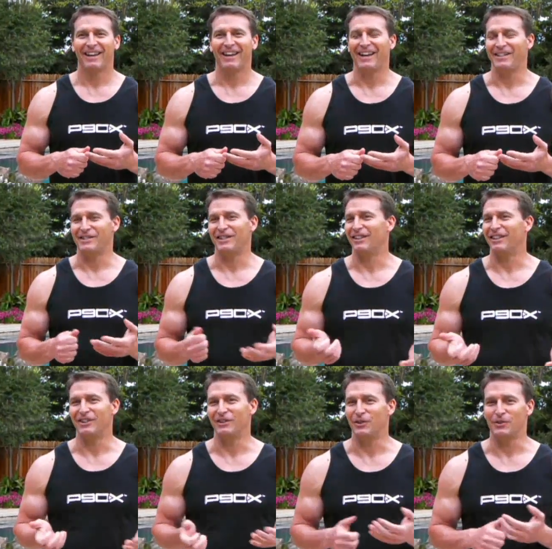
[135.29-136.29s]
I still
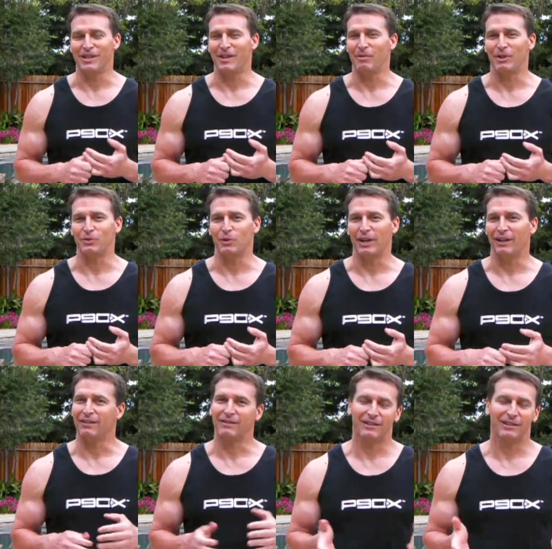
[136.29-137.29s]
didn't lose that much weight.
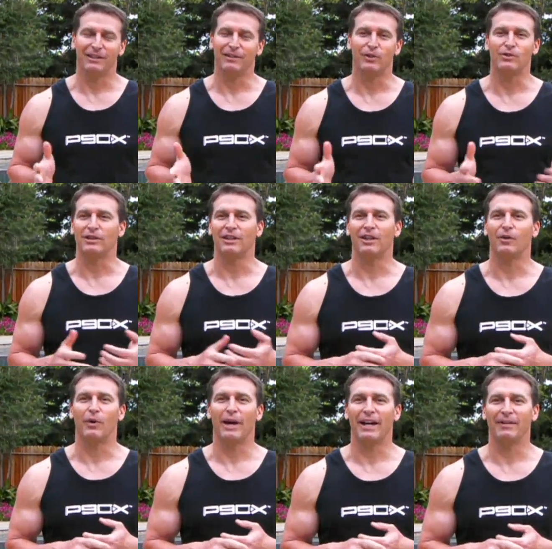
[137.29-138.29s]
I'd lose a
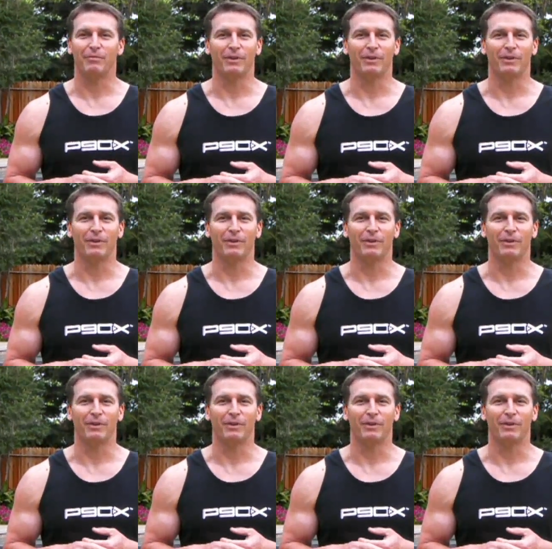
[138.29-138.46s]
little weight,